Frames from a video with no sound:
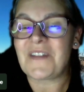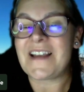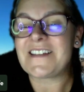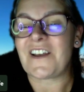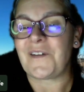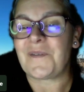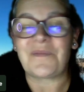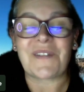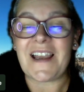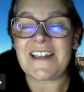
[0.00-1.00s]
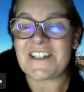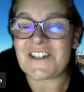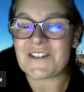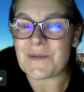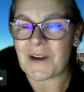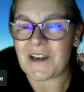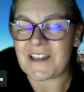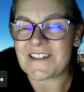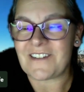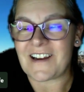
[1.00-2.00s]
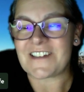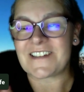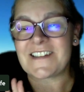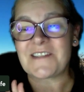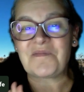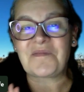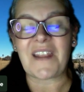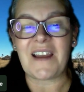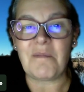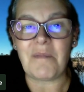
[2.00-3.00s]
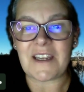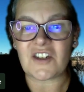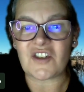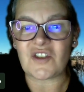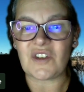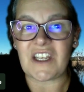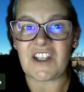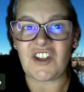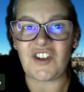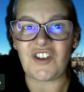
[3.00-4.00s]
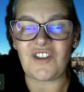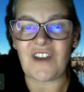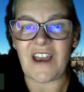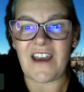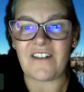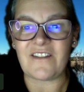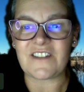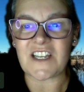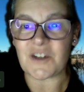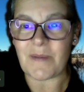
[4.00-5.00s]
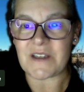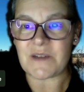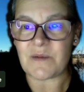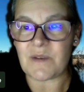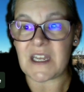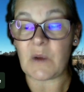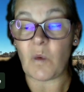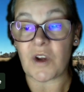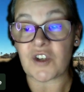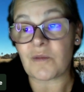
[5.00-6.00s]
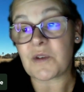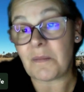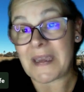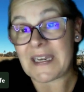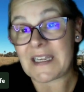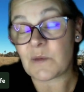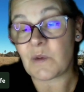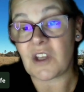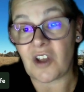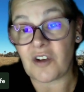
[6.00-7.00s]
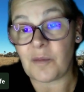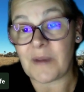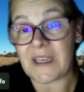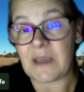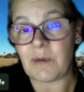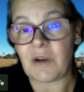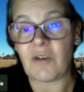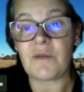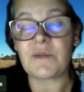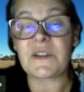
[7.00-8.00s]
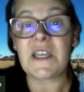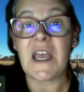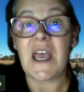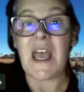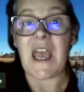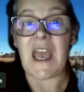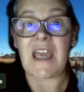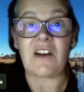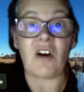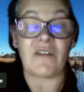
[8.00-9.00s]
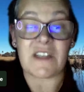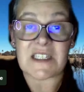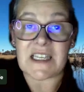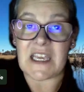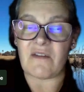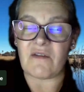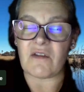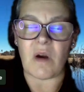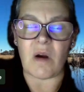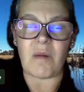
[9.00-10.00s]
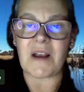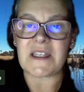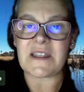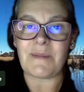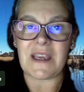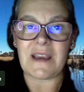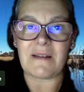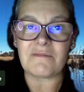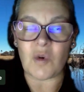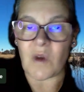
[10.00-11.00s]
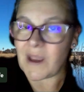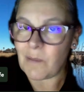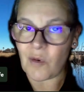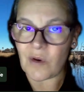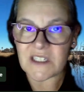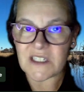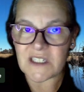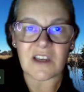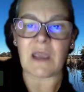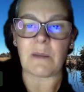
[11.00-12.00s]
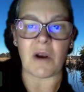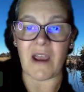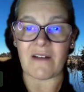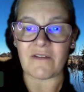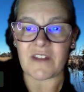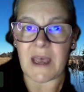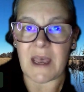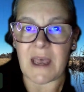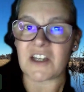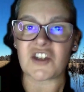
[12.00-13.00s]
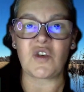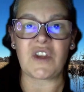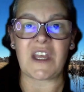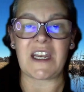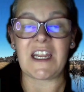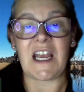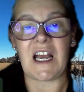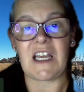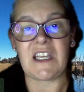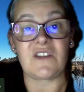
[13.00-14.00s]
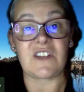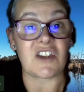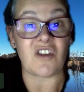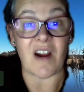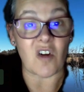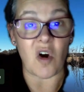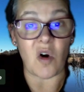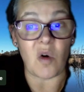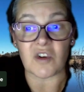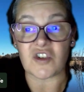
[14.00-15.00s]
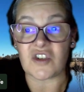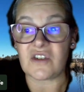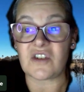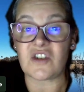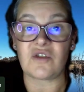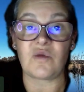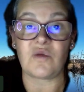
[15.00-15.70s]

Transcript: So additional spring considerations. Make sure that you have touched base with any workshops or meetings with your local beekeeping groups. And obviously, varroa mite's the big talking point, so keep an eye out for that. Make sure that you've done your alcohol washes to